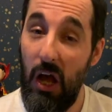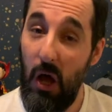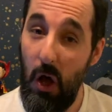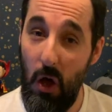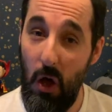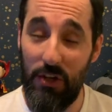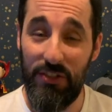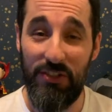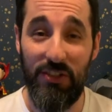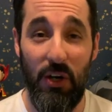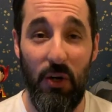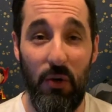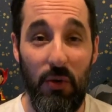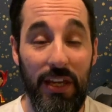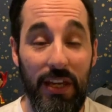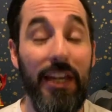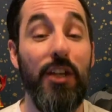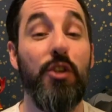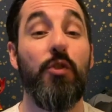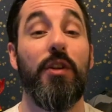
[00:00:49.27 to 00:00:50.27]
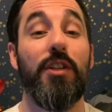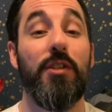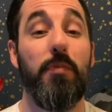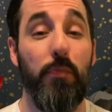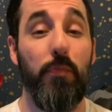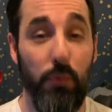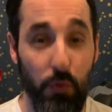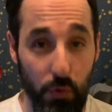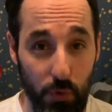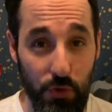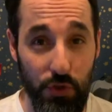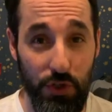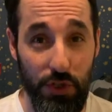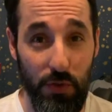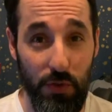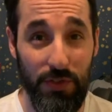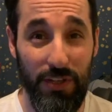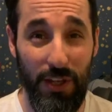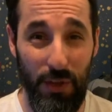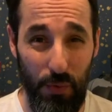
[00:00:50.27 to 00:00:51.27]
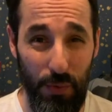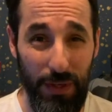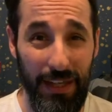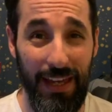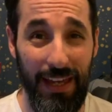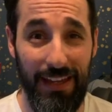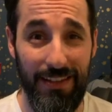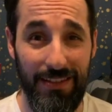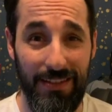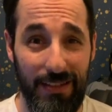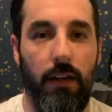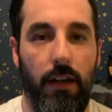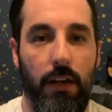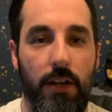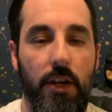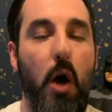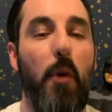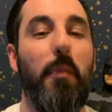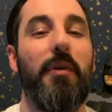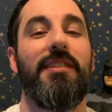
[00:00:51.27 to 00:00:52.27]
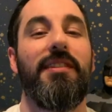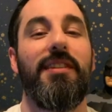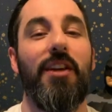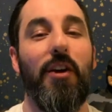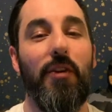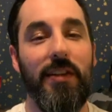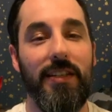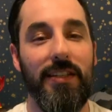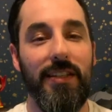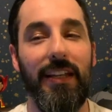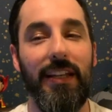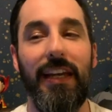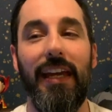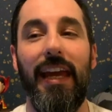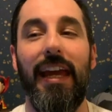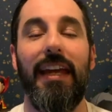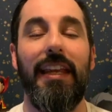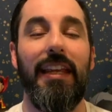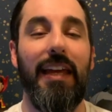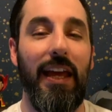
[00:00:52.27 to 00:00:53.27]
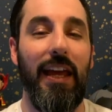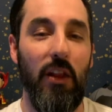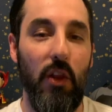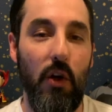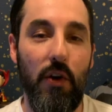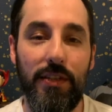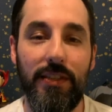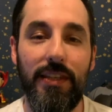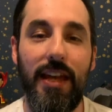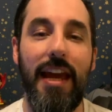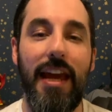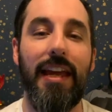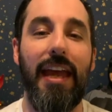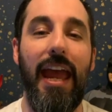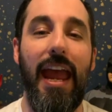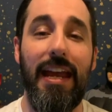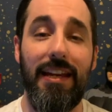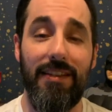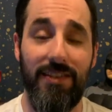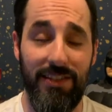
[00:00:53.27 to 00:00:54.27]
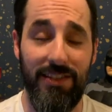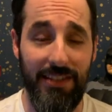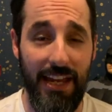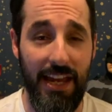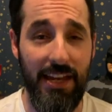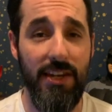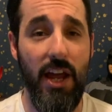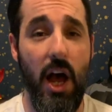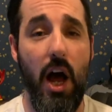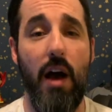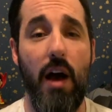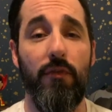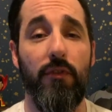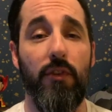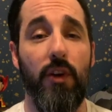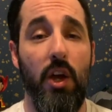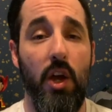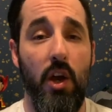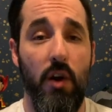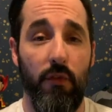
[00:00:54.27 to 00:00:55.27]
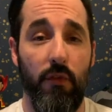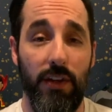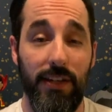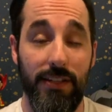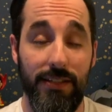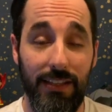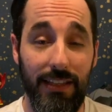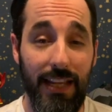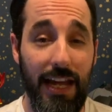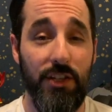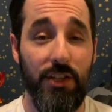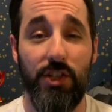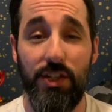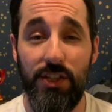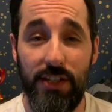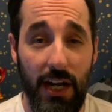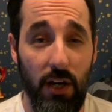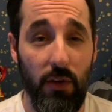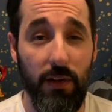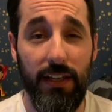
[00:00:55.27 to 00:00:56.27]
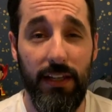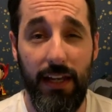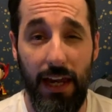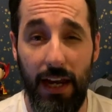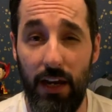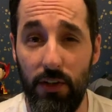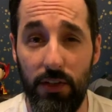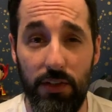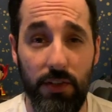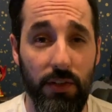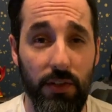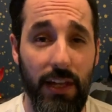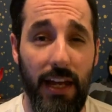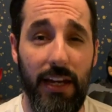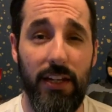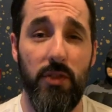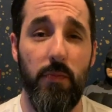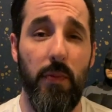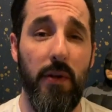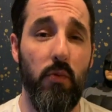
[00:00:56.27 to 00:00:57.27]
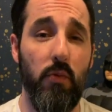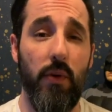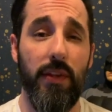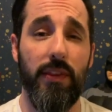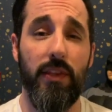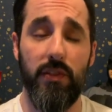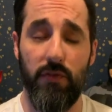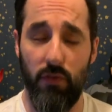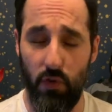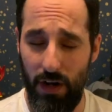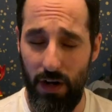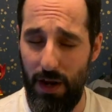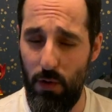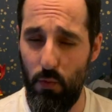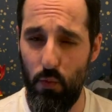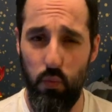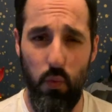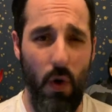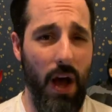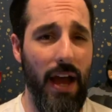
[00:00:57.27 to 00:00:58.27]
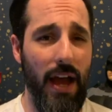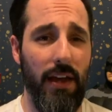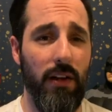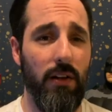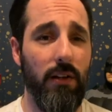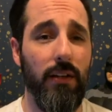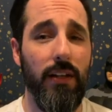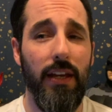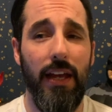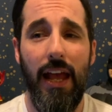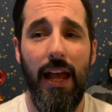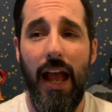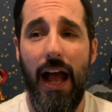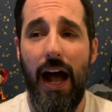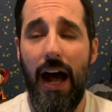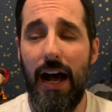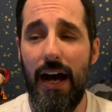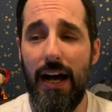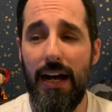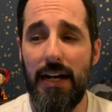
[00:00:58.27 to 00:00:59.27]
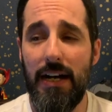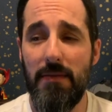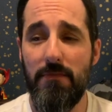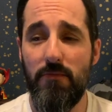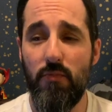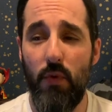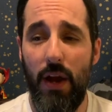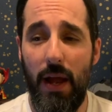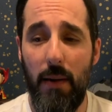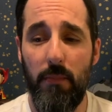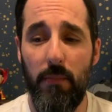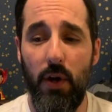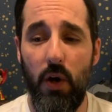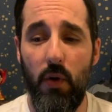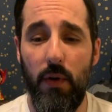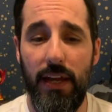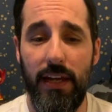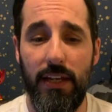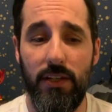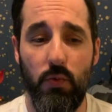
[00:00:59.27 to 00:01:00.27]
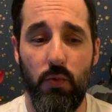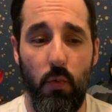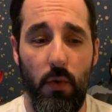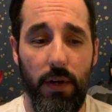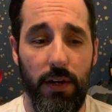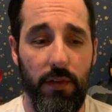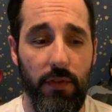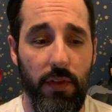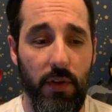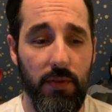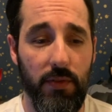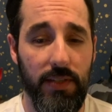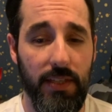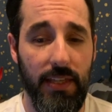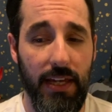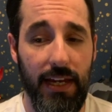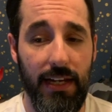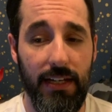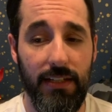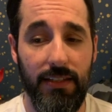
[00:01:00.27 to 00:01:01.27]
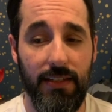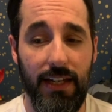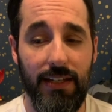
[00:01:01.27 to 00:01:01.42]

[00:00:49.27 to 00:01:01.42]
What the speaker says: Also, he drinks prune juice on the weekends. No, but seriously, it looks like a send-off for this legendary character that has been with us for a while. Rambo is one of those things.